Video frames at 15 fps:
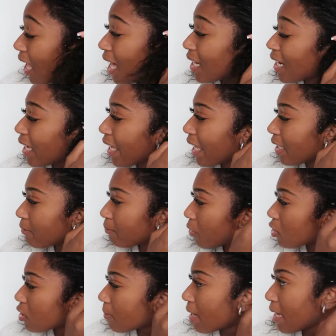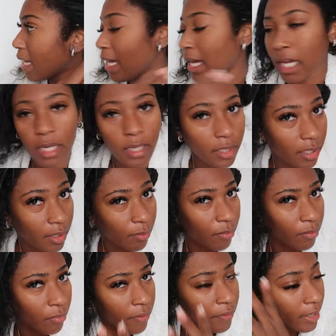And I can blow dry my hair
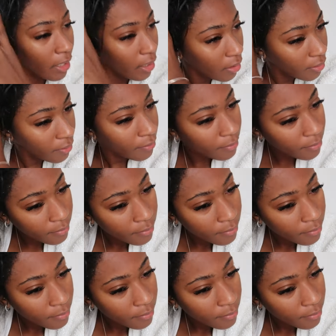within,